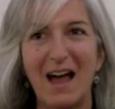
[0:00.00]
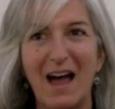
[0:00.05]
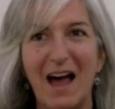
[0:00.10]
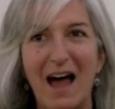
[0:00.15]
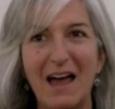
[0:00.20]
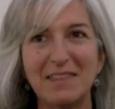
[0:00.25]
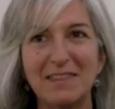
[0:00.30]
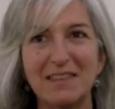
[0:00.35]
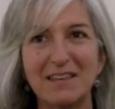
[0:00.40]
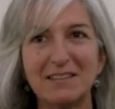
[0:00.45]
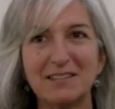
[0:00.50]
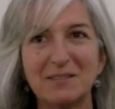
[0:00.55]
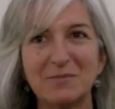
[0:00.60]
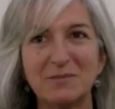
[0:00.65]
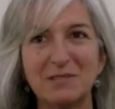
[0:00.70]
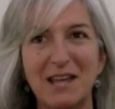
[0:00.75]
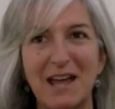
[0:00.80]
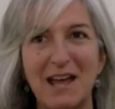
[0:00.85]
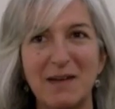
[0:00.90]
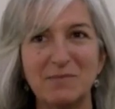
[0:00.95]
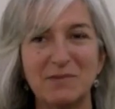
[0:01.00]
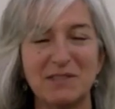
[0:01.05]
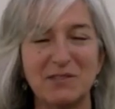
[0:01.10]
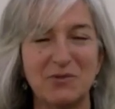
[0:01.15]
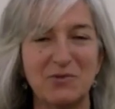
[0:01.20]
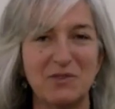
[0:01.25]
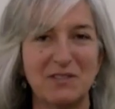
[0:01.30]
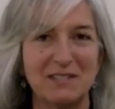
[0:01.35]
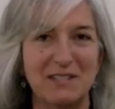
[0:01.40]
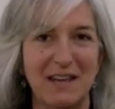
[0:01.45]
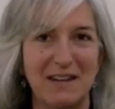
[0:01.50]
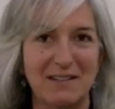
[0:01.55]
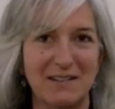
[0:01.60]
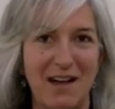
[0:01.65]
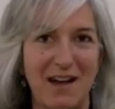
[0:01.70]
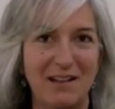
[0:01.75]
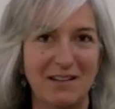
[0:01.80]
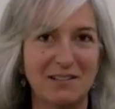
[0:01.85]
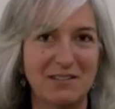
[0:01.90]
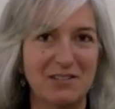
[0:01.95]
I think sometimes through the
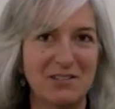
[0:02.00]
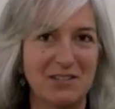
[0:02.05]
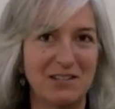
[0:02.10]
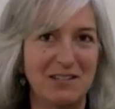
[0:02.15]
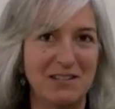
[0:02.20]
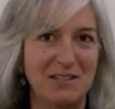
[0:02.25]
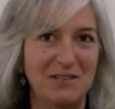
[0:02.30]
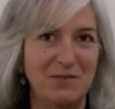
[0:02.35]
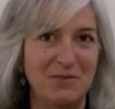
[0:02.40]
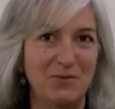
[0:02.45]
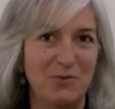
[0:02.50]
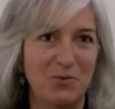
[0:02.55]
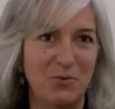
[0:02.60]
technology,